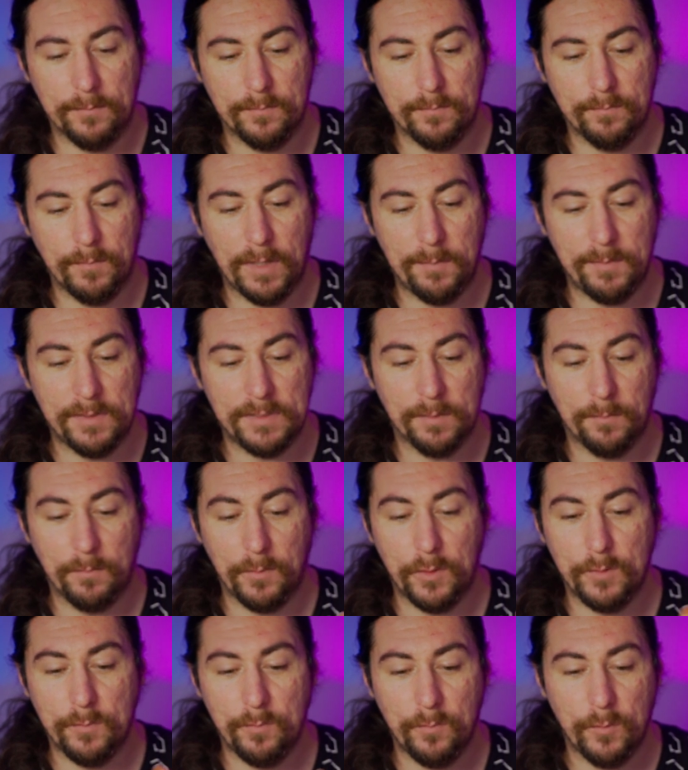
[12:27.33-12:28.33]
maybe
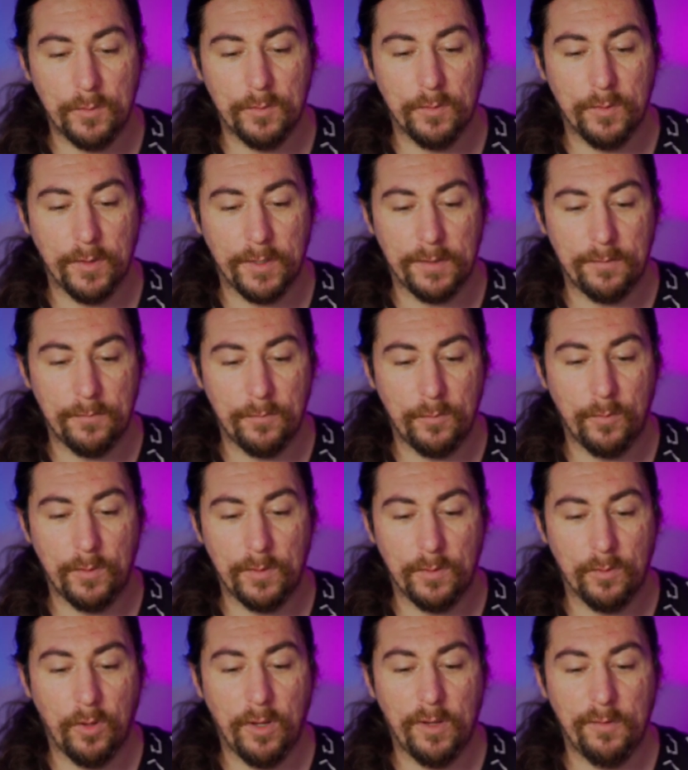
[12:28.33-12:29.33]
some like
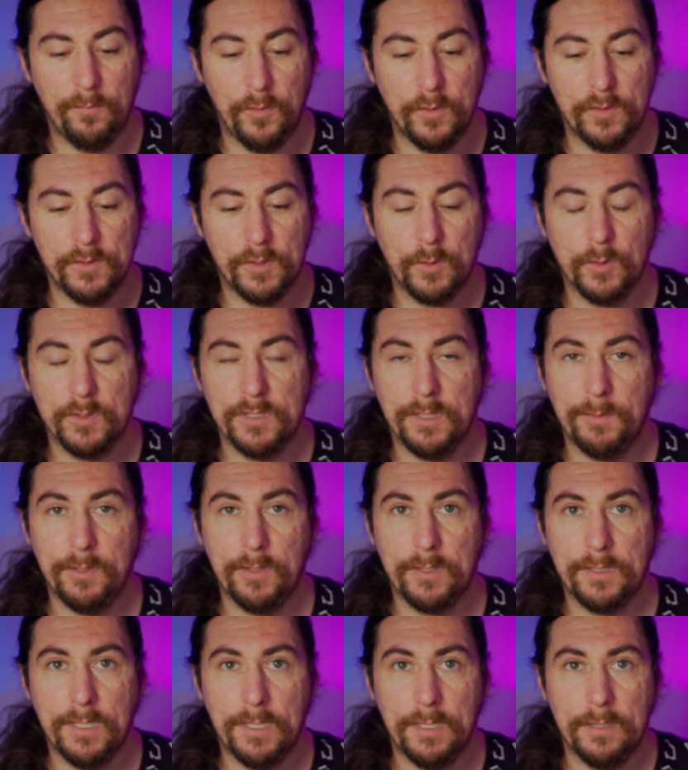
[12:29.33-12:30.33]
doing live music or something
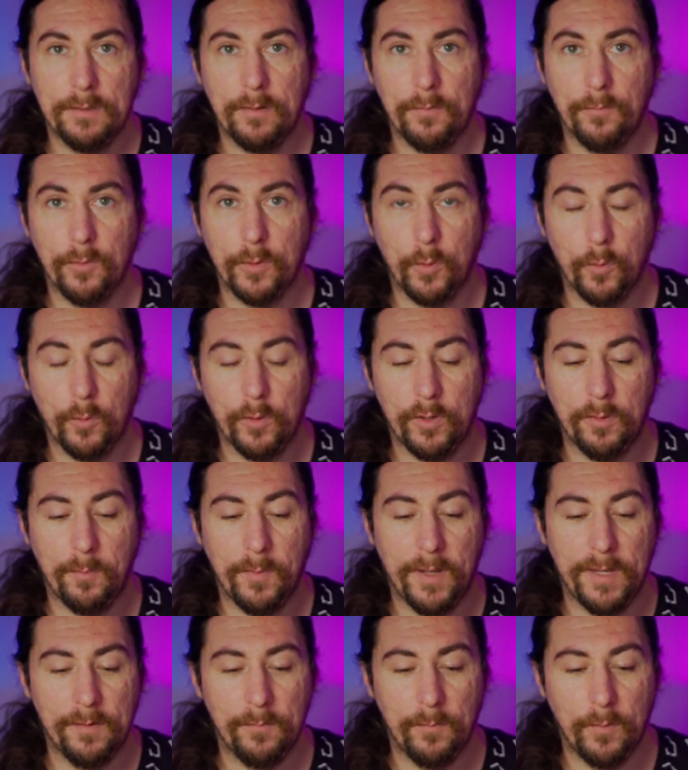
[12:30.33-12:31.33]
like that. I've recorded a
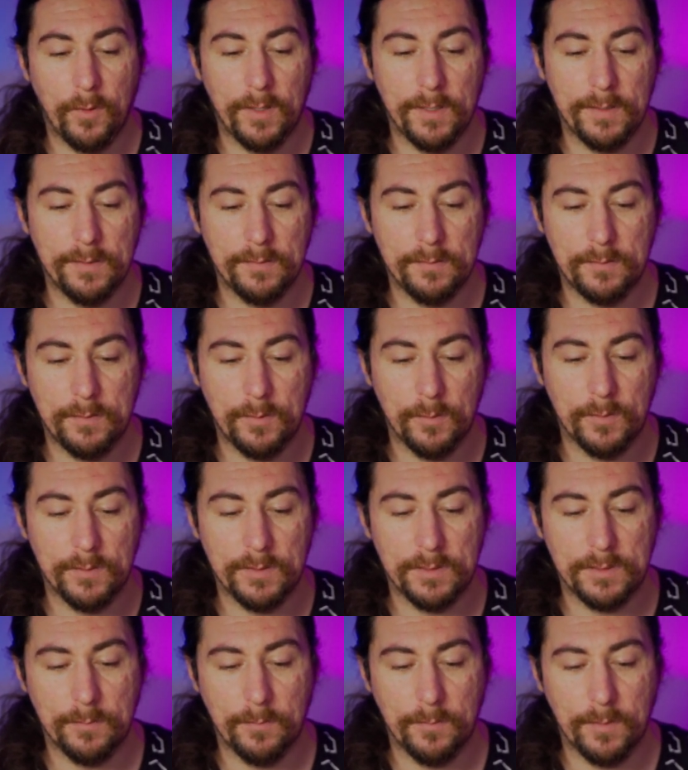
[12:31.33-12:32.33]
mate of mine doing
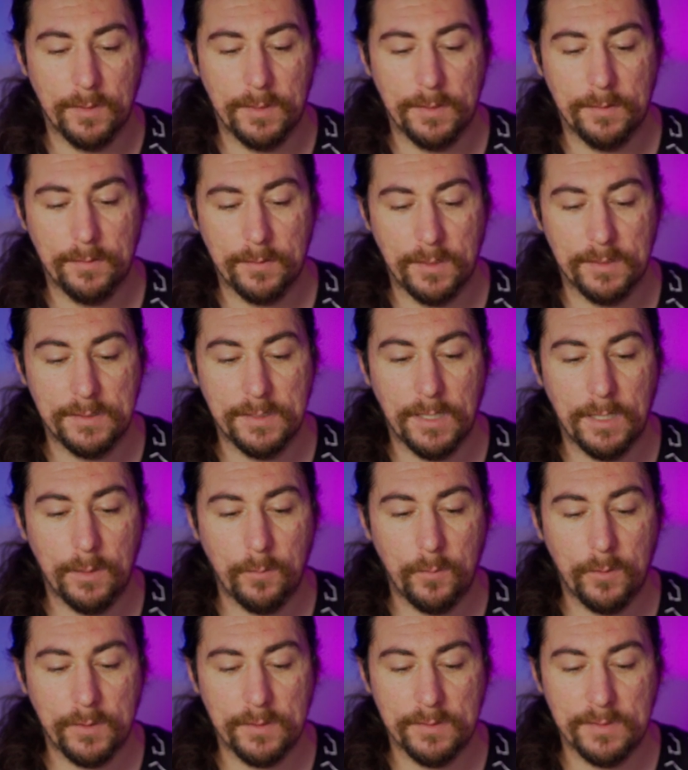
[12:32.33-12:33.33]
some guitar
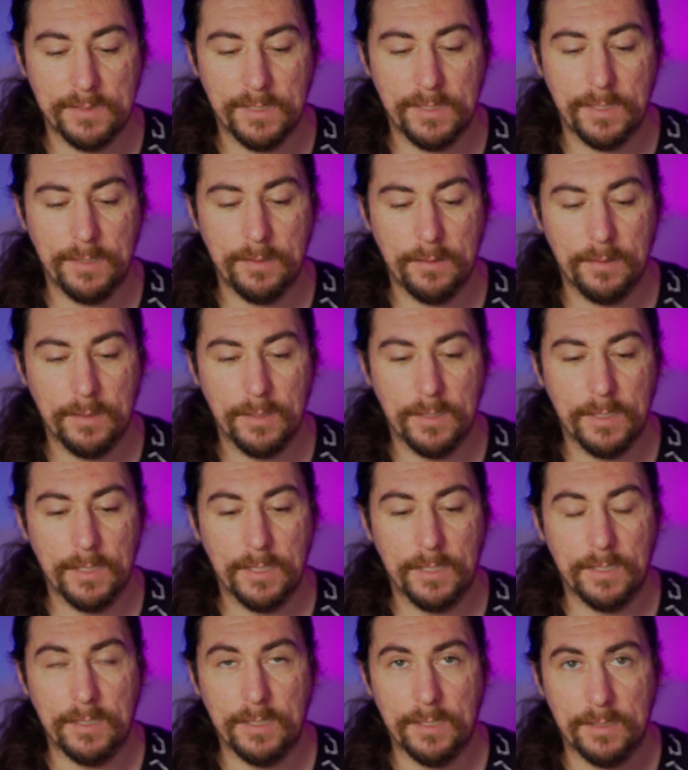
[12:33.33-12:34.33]
work and singing.
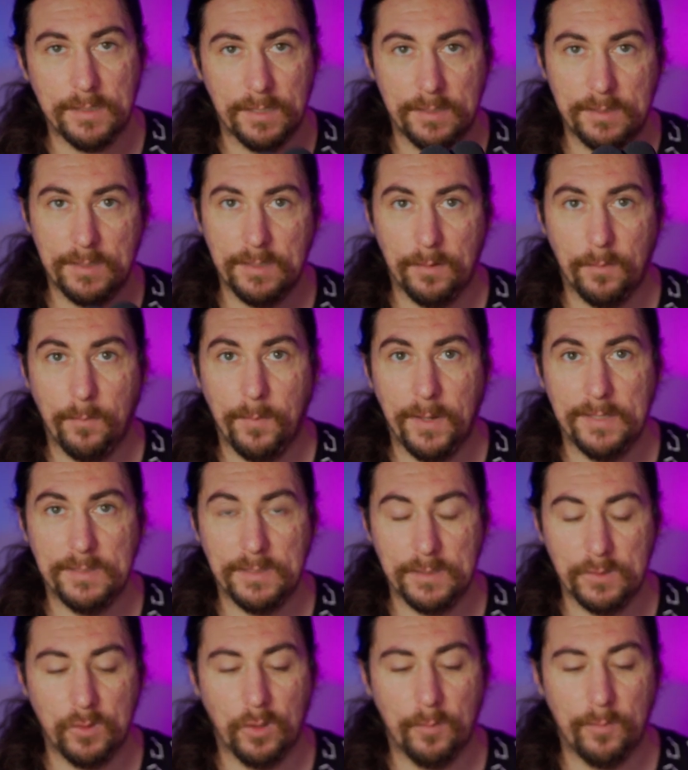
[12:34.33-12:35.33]
It did an
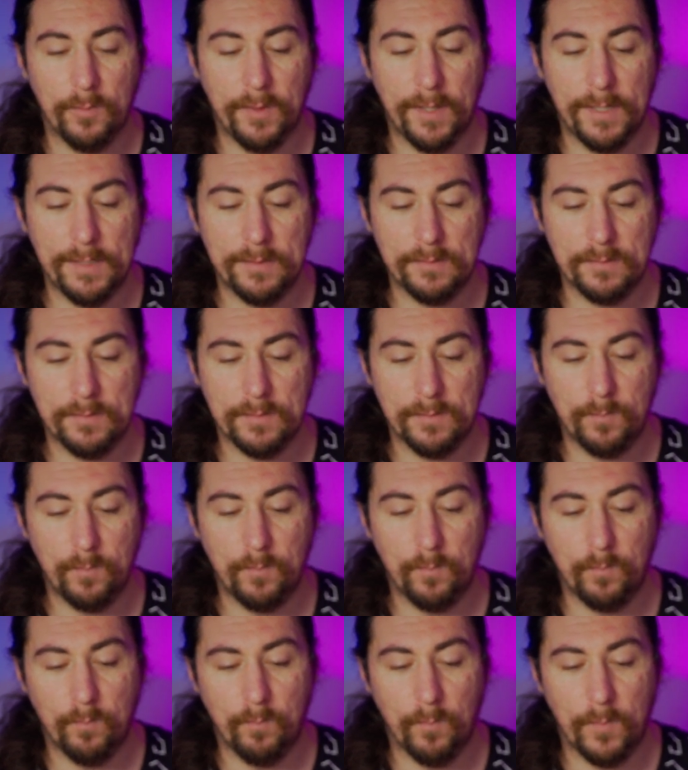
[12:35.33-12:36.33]
amazing job of that, and
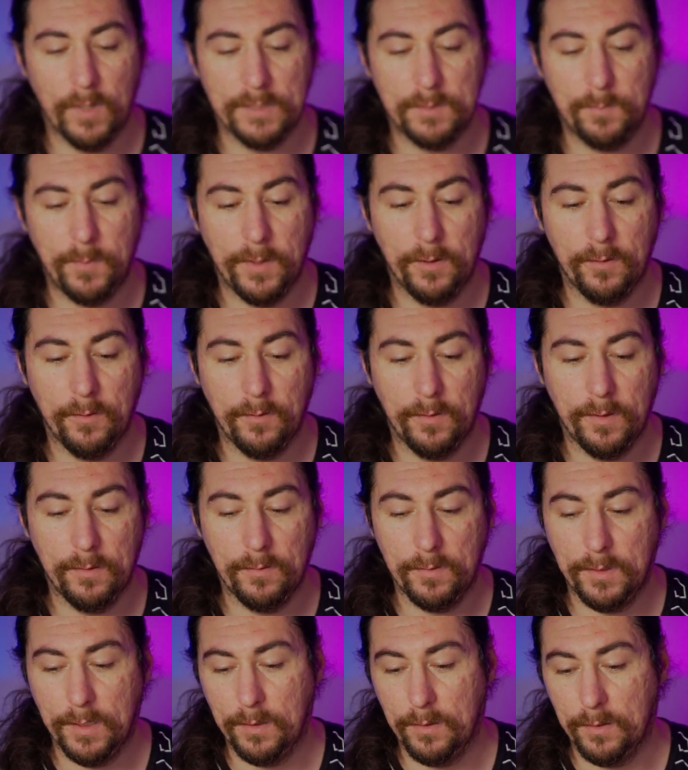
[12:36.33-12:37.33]
much better
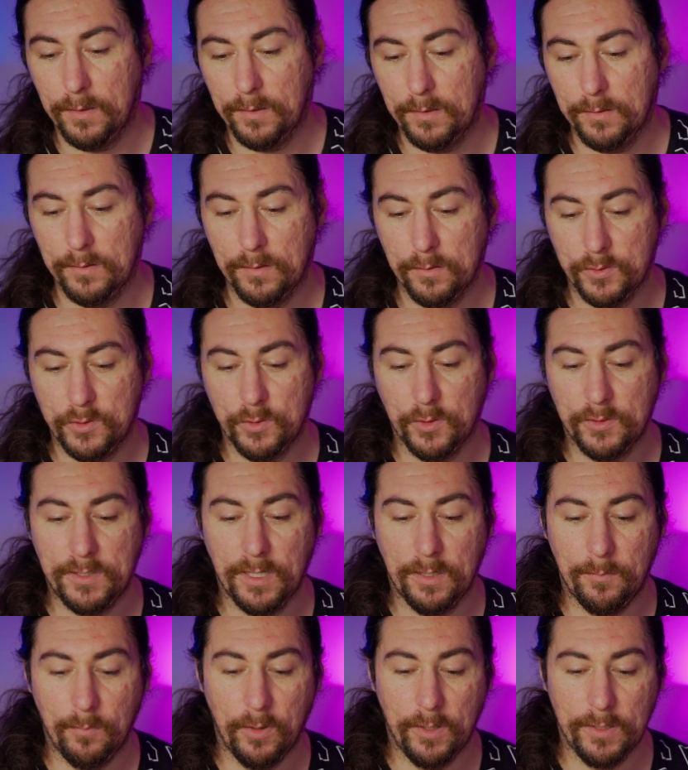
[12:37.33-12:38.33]
than the little
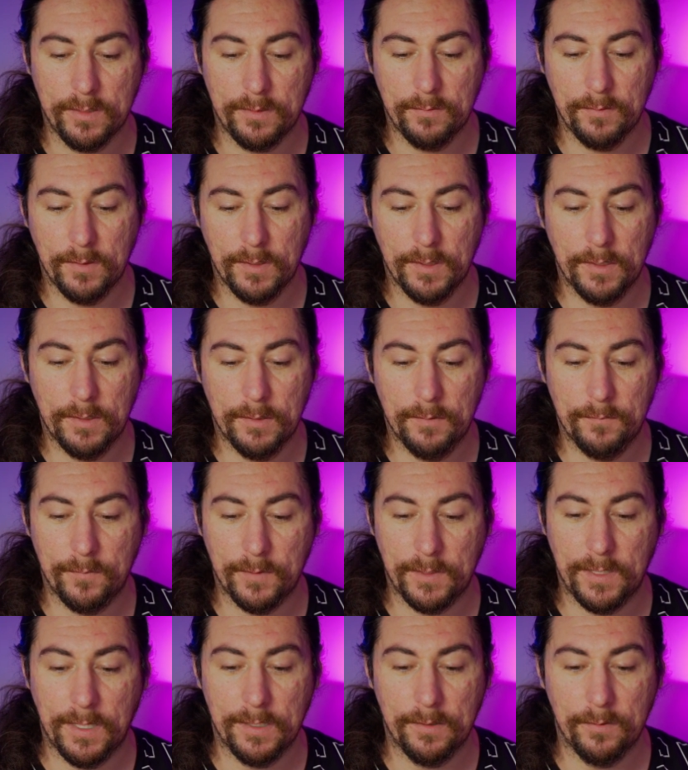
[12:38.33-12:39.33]
shotgun mic
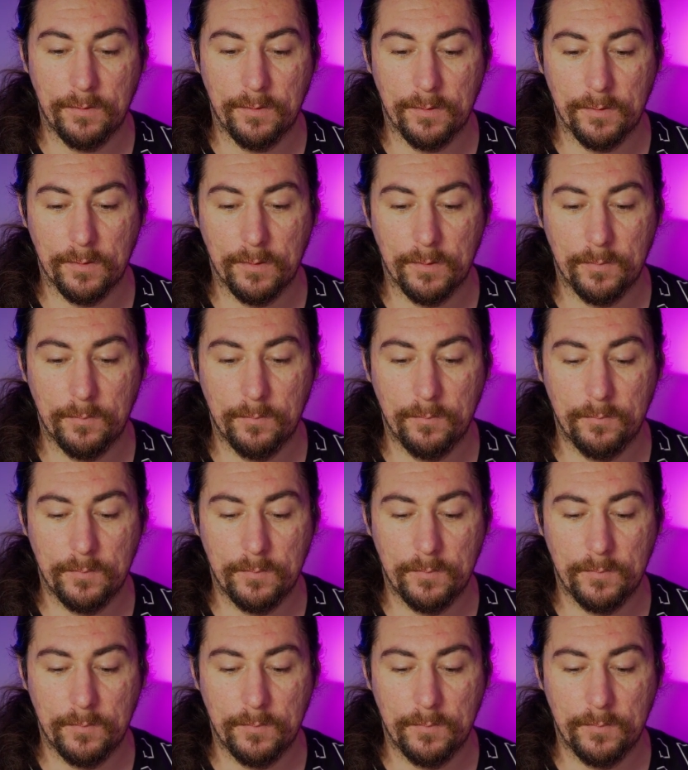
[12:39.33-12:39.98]
for getting the